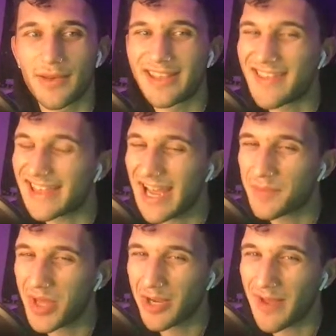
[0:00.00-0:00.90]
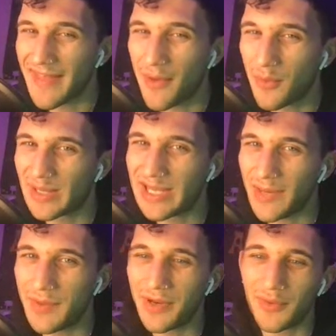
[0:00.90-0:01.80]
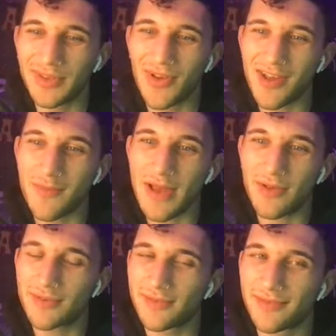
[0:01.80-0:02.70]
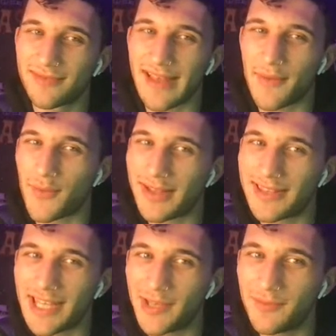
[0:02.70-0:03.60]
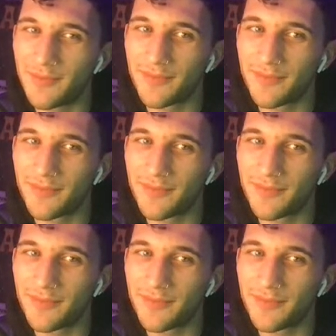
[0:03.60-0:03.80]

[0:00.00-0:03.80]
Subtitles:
is it that time to talk about that one team we don't want to talk about? That one team?